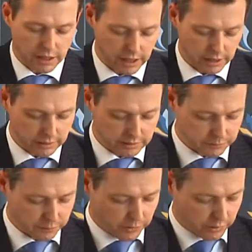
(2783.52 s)
And
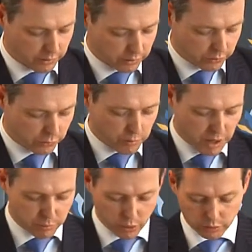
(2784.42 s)
from my
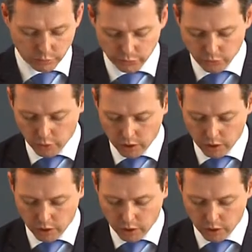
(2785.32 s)
point of view,